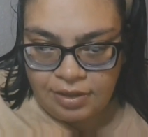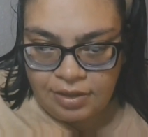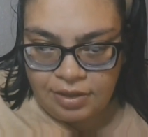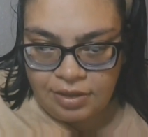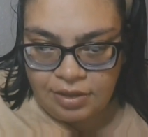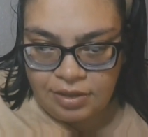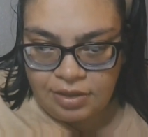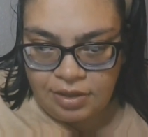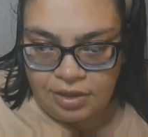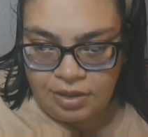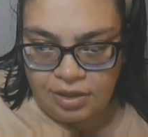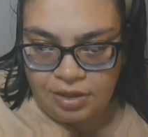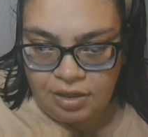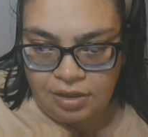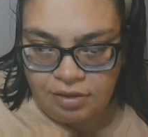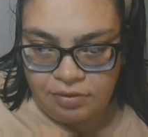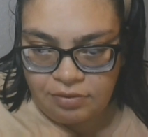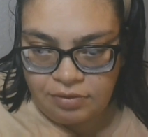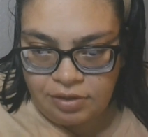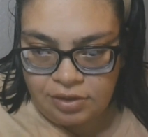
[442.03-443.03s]
He
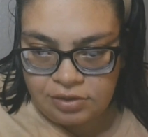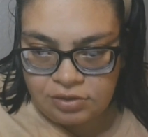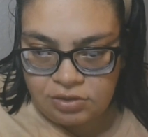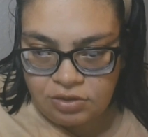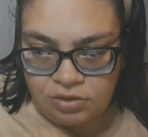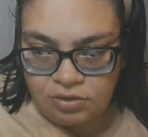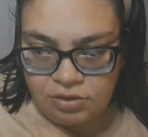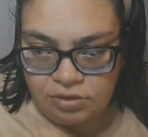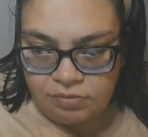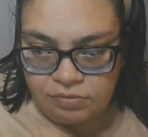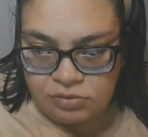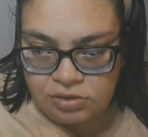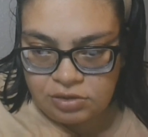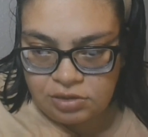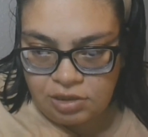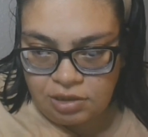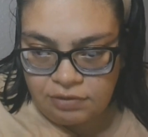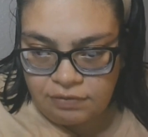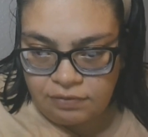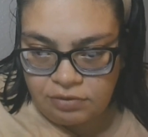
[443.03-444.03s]
cannot rescue
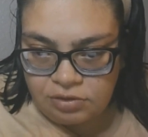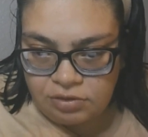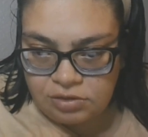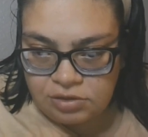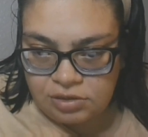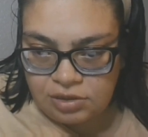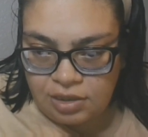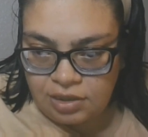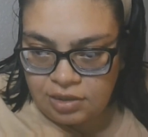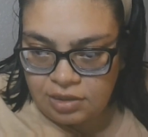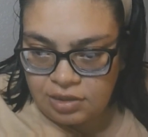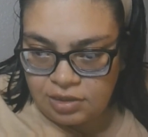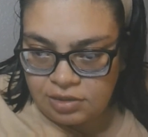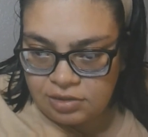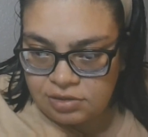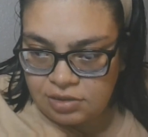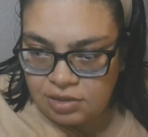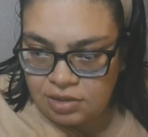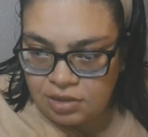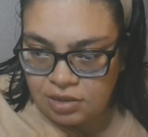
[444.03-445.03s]
himself or say,
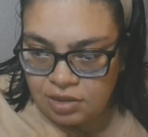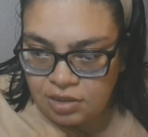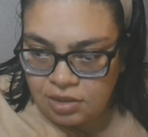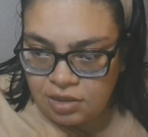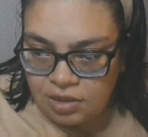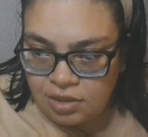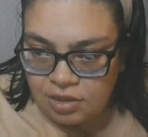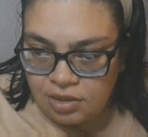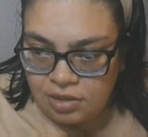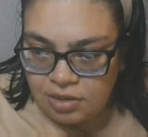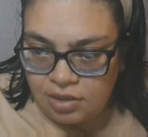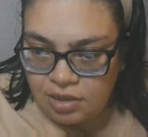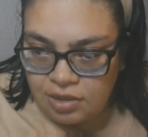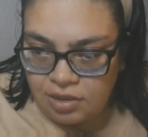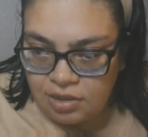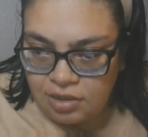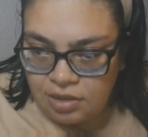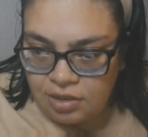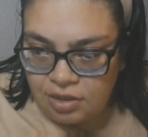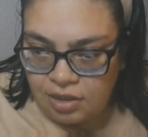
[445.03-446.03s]
Isn't
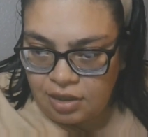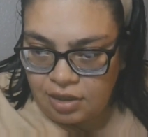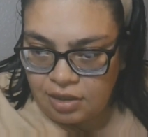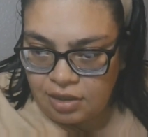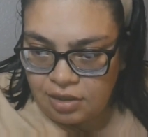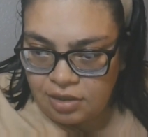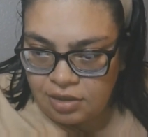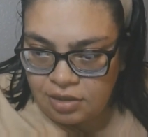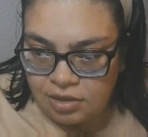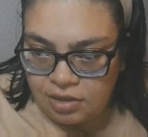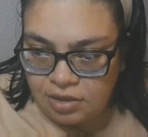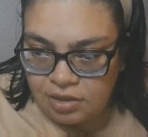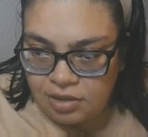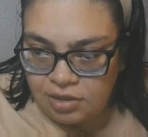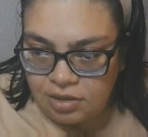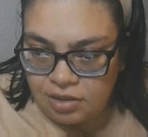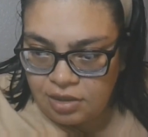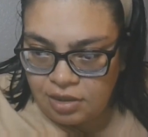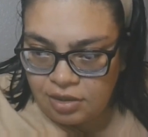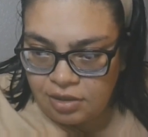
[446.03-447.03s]
there a lie
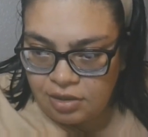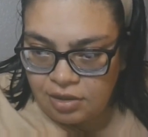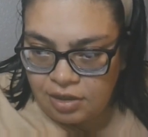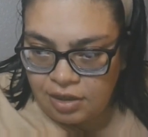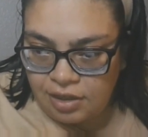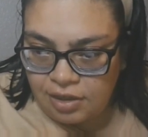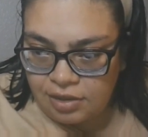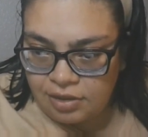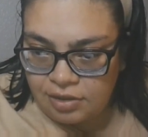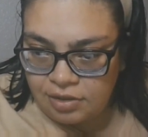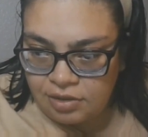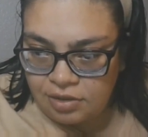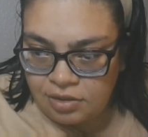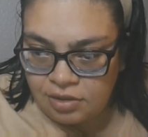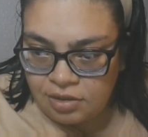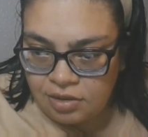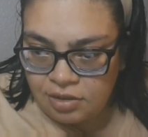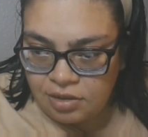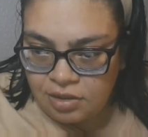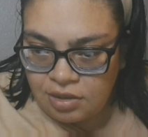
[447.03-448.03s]
in their hand?
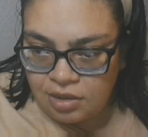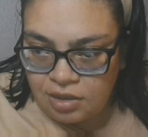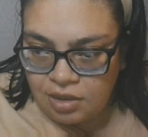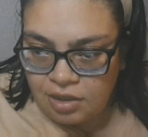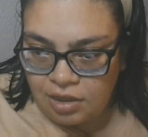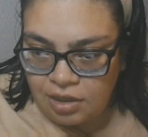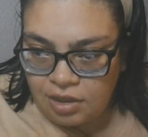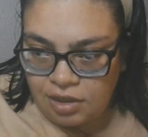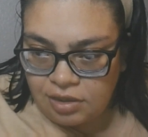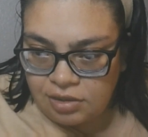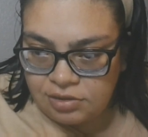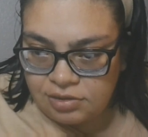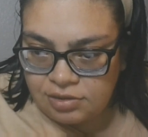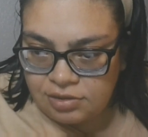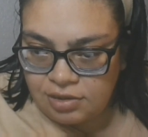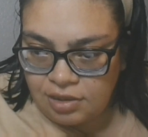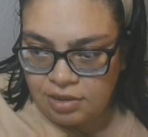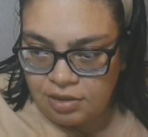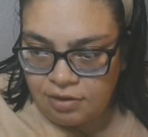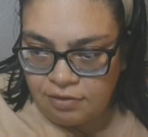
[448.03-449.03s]

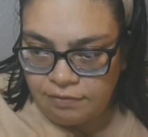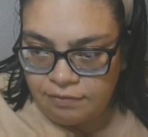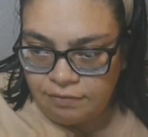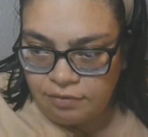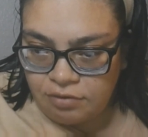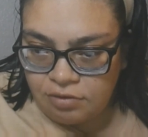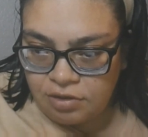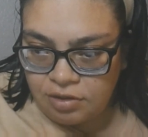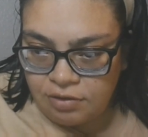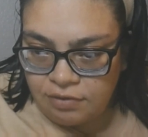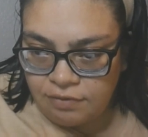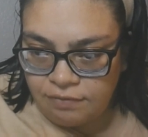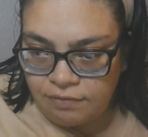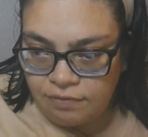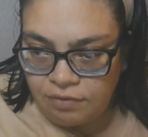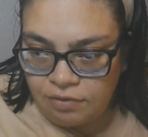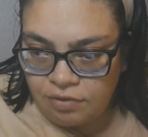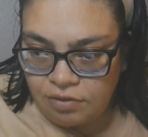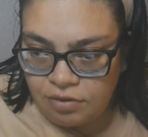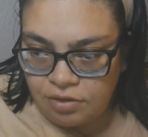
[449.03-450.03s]
Isaiah
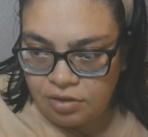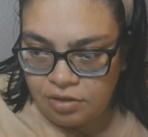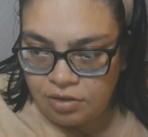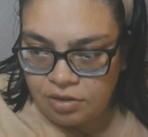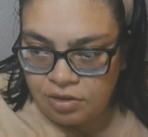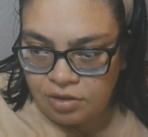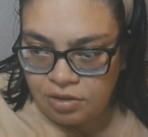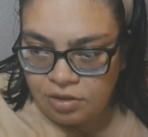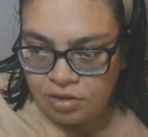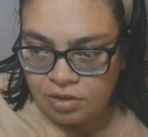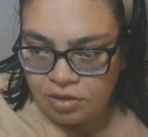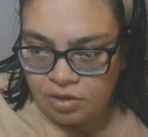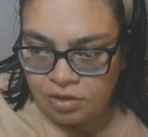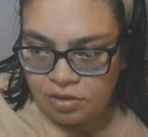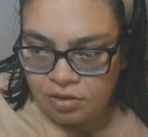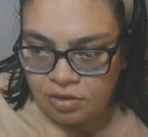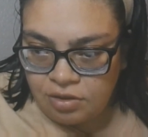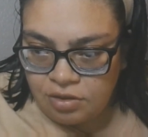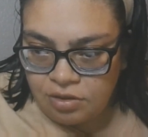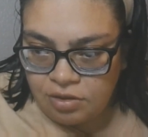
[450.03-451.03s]
44
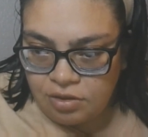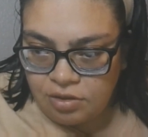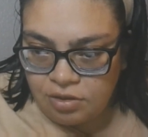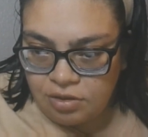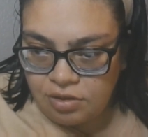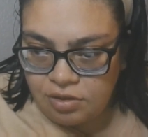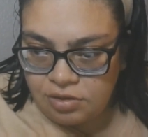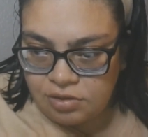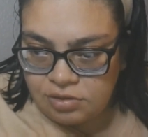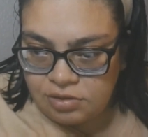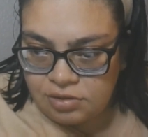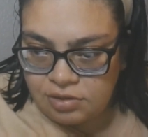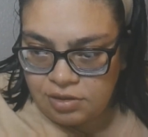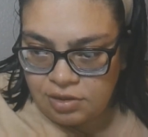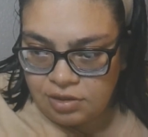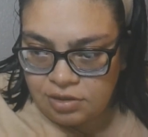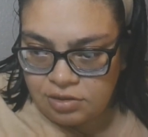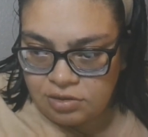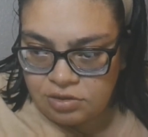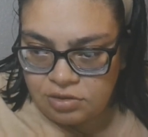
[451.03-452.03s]

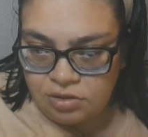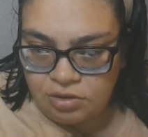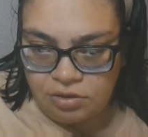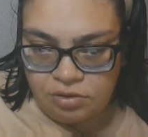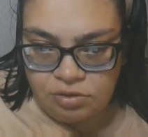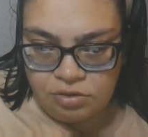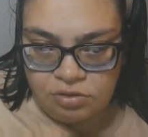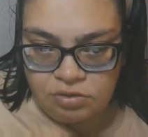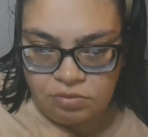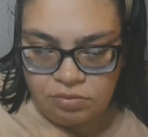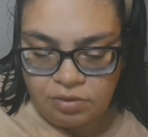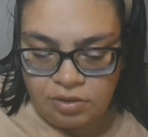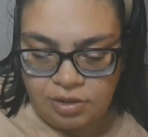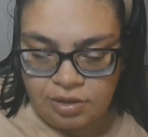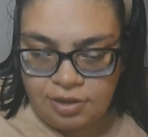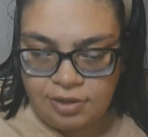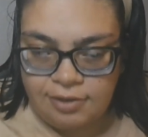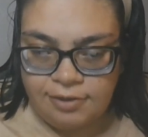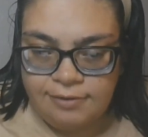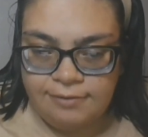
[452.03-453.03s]
6 through
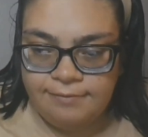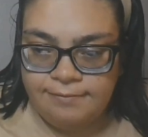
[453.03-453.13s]
20.